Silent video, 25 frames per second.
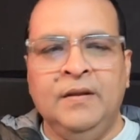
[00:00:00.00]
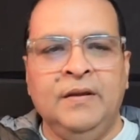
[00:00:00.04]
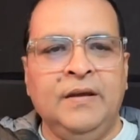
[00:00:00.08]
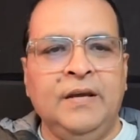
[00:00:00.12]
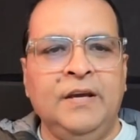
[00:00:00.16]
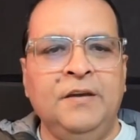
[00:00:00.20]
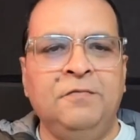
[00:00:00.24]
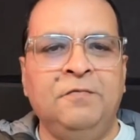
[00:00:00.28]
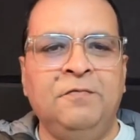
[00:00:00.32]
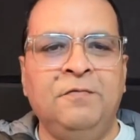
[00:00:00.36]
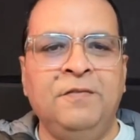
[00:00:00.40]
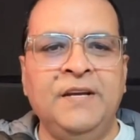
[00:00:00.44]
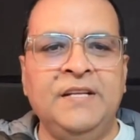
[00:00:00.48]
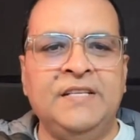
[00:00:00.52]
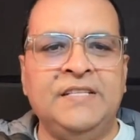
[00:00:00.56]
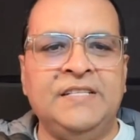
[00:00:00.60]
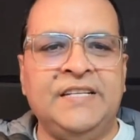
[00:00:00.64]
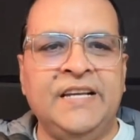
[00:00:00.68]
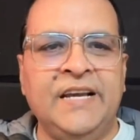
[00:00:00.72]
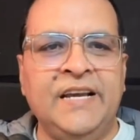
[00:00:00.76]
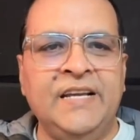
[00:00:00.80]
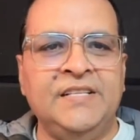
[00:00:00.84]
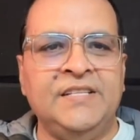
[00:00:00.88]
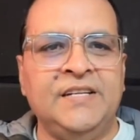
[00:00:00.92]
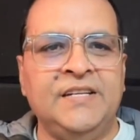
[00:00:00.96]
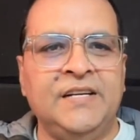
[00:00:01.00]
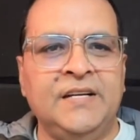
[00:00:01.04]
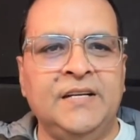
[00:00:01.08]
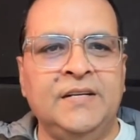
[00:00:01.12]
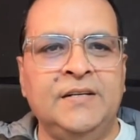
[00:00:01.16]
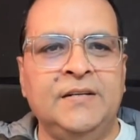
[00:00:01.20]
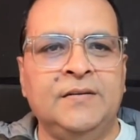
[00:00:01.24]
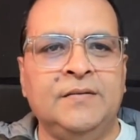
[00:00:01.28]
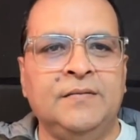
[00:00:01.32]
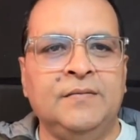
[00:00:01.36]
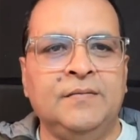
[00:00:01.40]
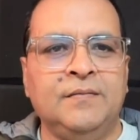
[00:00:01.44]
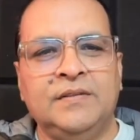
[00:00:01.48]
If we change
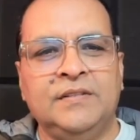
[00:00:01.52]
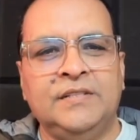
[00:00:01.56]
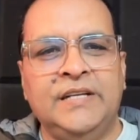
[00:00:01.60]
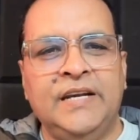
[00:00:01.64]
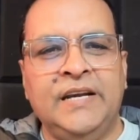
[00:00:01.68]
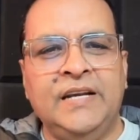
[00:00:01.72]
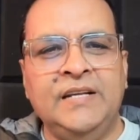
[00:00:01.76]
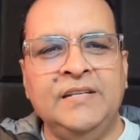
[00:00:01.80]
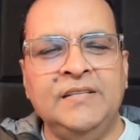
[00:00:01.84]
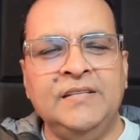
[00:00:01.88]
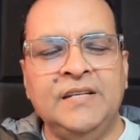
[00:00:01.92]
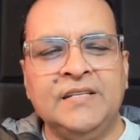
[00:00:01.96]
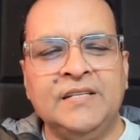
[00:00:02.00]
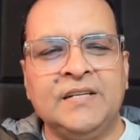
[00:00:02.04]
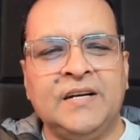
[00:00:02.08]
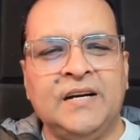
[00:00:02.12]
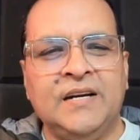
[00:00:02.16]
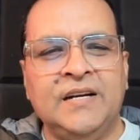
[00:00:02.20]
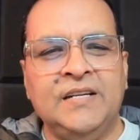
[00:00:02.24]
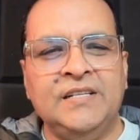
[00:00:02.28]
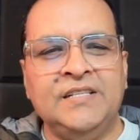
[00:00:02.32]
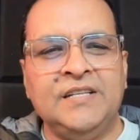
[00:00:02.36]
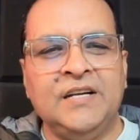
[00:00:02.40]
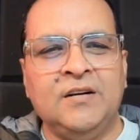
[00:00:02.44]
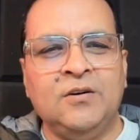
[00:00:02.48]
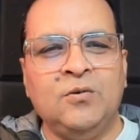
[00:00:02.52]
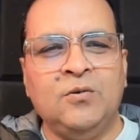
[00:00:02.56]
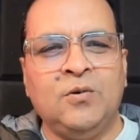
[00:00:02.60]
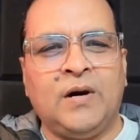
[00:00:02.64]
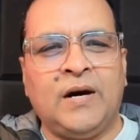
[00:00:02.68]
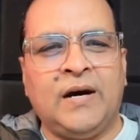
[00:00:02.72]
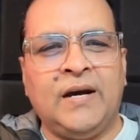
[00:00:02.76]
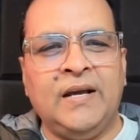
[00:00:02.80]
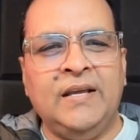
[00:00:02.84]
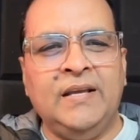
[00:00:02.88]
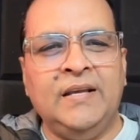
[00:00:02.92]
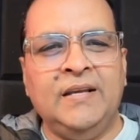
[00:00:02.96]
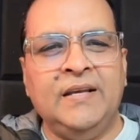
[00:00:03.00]
this condition to
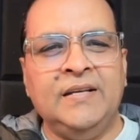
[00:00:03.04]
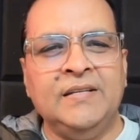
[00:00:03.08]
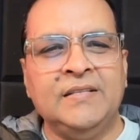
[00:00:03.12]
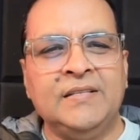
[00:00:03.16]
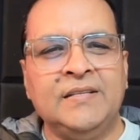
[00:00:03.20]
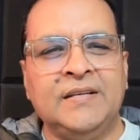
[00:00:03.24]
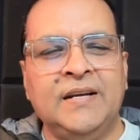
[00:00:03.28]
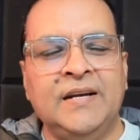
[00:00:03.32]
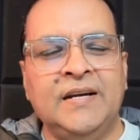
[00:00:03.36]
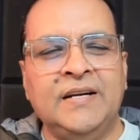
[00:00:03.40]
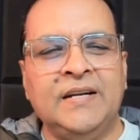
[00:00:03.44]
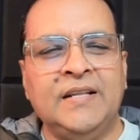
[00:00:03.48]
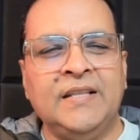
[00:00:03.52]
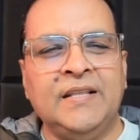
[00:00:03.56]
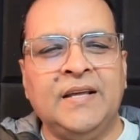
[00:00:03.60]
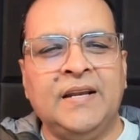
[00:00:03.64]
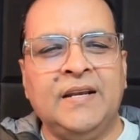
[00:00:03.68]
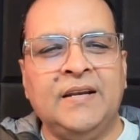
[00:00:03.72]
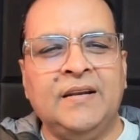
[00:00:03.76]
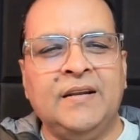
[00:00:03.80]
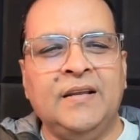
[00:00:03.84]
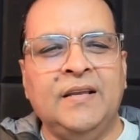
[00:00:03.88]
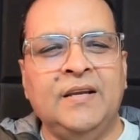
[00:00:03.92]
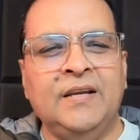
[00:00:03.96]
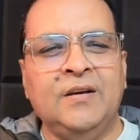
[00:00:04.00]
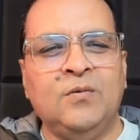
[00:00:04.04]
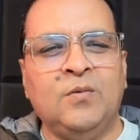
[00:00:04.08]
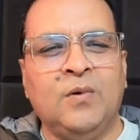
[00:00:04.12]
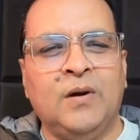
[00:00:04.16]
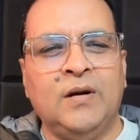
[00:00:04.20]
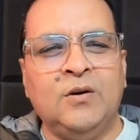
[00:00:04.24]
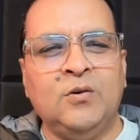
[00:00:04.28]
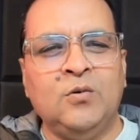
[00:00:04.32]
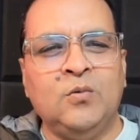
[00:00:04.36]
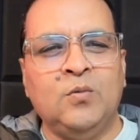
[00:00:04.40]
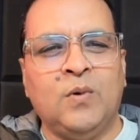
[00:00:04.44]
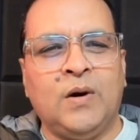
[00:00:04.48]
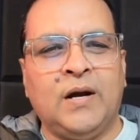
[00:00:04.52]
I is greater than equal
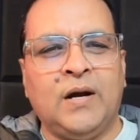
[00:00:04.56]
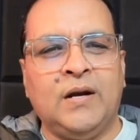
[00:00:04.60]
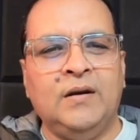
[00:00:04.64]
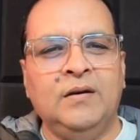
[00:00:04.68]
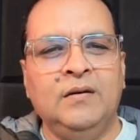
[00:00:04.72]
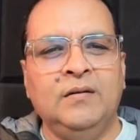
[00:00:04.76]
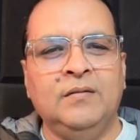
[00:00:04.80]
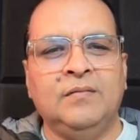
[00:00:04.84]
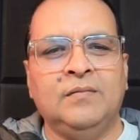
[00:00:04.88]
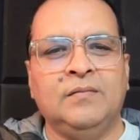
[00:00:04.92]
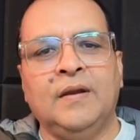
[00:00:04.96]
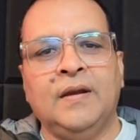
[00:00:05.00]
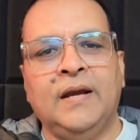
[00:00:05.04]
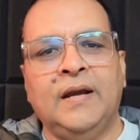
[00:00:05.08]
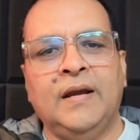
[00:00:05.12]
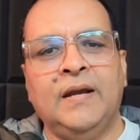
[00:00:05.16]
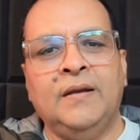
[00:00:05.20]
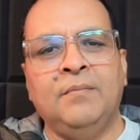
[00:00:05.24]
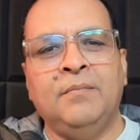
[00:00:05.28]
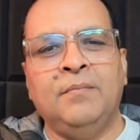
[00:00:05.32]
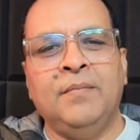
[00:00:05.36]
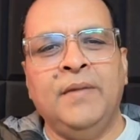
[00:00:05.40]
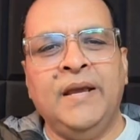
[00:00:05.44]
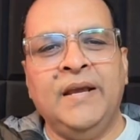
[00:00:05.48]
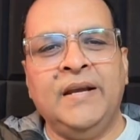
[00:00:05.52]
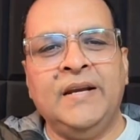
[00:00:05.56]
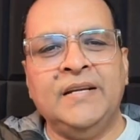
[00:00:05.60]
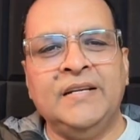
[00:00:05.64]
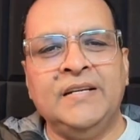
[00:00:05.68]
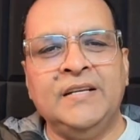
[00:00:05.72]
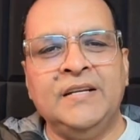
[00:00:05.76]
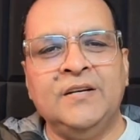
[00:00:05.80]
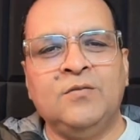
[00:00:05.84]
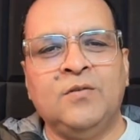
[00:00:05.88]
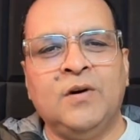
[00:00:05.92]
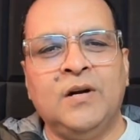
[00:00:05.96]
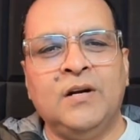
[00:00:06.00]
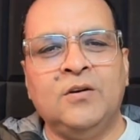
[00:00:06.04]
to 1 and make it
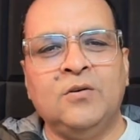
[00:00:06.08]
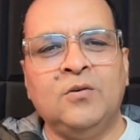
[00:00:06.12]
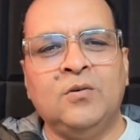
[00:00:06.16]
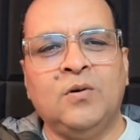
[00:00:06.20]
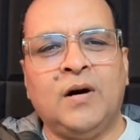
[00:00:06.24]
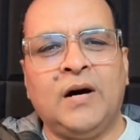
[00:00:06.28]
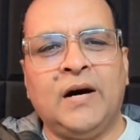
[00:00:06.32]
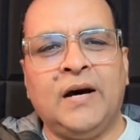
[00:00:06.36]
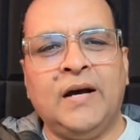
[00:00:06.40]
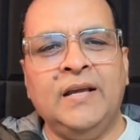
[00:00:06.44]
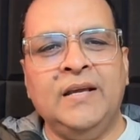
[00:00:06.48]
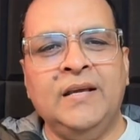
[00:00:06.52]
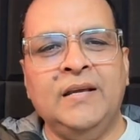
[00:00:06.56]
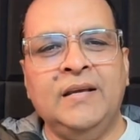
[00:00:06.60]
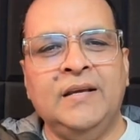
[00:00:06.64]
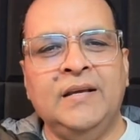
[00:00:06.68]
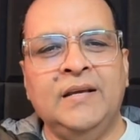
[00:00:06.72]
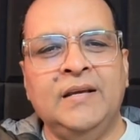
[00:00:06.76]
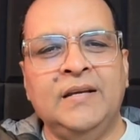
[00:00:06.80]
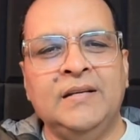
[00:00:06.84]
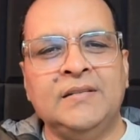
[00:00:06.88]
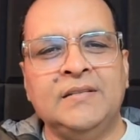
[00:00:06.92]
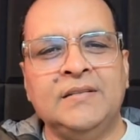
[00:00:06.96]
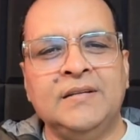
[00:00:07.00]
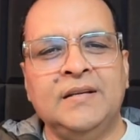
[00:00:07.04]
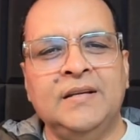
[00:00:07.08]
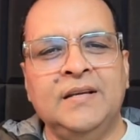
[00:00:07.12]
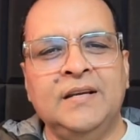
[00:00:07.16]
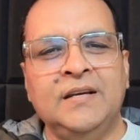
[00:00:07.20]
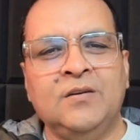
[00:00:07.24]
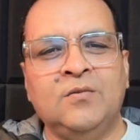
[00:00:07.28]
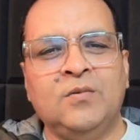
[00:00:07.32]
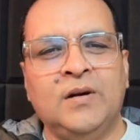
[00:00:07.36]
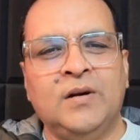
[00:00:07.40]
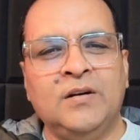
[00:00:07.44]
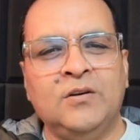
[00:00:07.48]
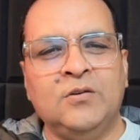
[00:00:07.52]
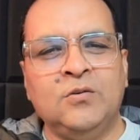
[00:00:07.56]
equal to I is
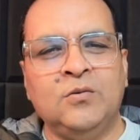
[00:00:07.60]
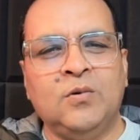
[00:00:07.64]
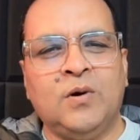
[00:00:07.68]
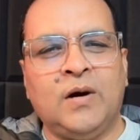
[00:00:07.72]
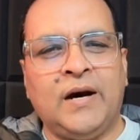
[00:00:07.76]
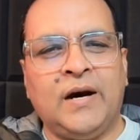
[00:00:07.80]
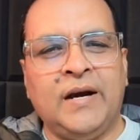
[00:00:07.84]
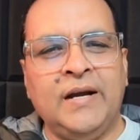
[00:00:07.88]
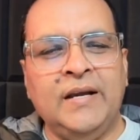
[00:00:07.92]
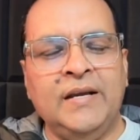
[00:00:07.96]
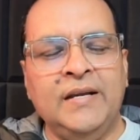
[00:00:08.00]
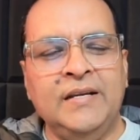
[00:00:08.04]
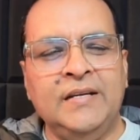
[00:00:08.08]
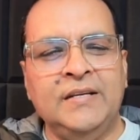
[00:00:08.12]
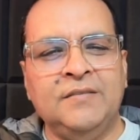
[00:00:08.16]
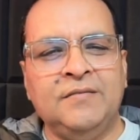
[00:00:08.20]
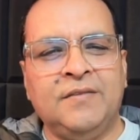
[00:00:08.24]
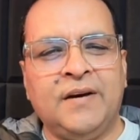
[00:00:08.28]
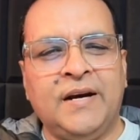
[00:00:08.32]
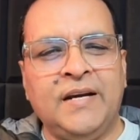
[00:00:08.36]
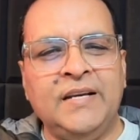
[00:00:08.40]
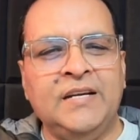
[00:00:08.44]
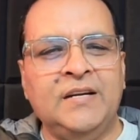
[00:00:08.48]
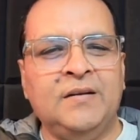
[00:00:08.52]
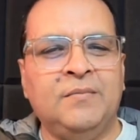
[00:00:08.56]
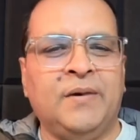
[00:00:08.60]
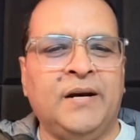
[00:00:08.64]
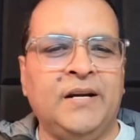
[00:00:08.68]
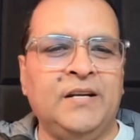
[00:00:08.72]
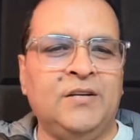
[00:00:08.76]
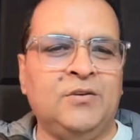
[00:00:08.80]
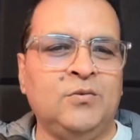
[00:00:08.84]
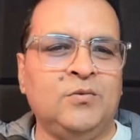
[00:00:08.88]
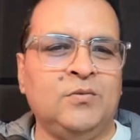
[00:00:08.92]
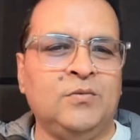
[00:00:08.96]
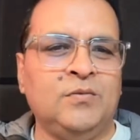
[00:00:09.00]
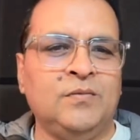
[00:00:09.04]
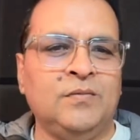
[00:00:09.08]
equal to I divided by
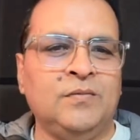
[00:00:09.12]
2,